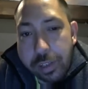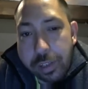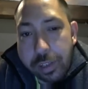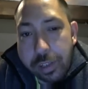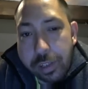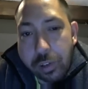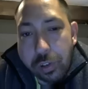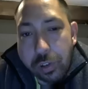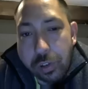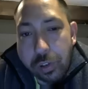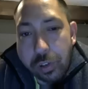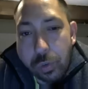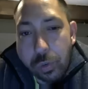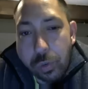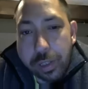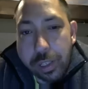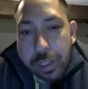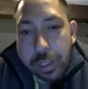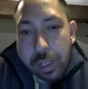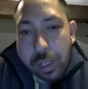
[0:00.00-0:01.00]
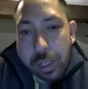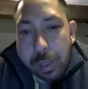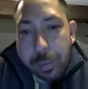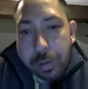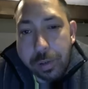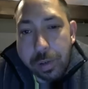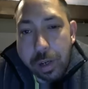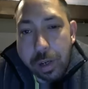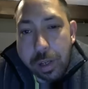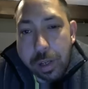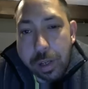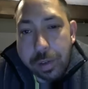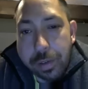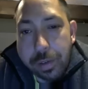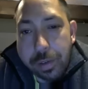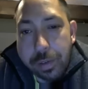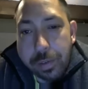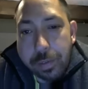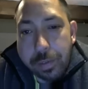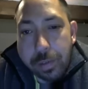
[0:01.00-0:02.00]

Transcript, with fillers: quit the army rather than risk